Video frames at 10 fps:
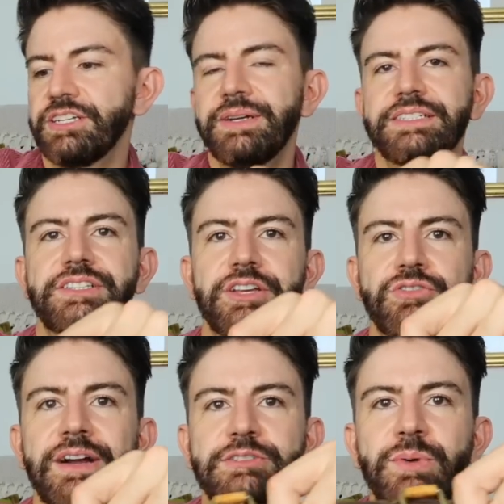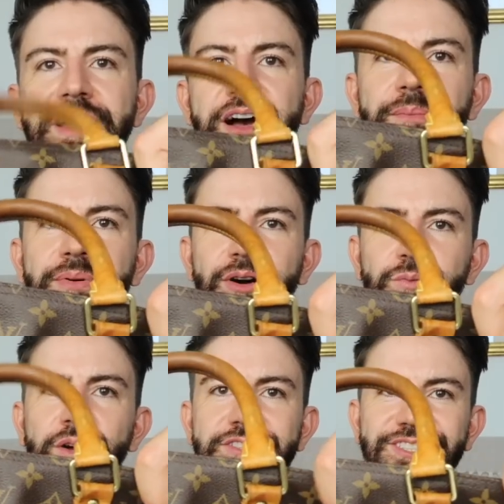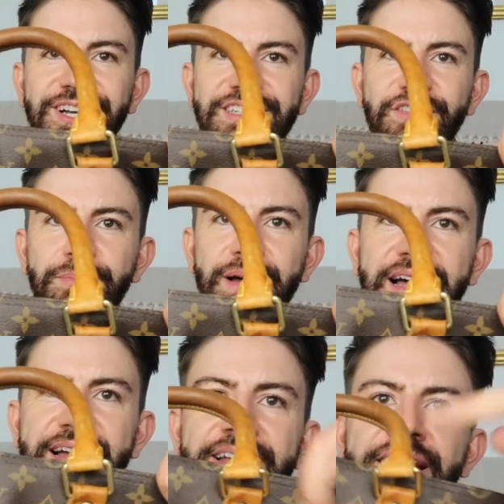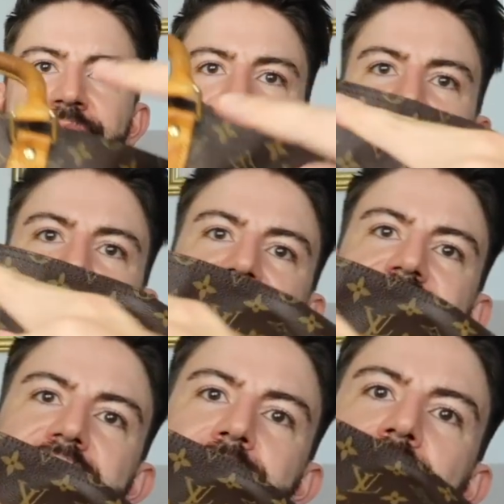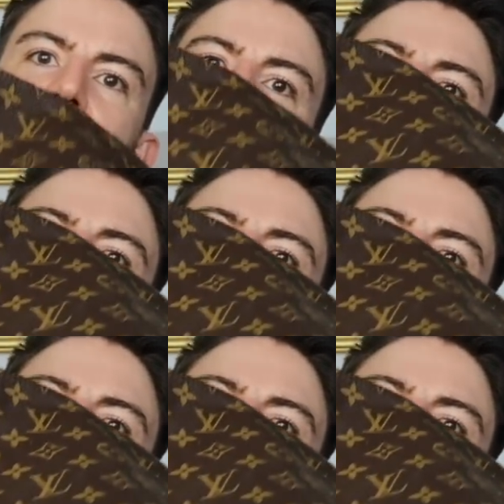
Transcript: So it's the correct way up on one side of the bag, and the same